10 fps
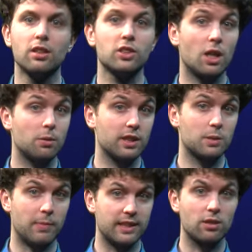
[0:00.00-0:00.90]
So
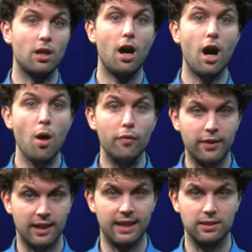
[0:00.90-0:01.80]
this method
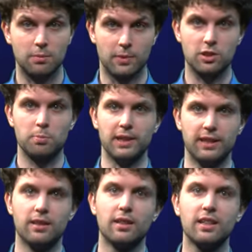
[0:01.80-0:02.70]
overestimates
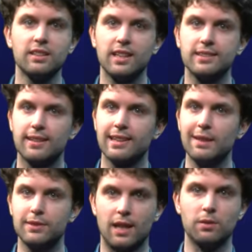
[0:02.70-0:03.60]
P, since it
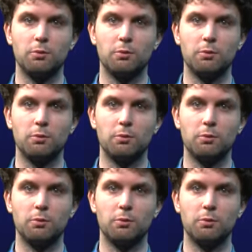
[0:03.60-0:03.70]
leaves out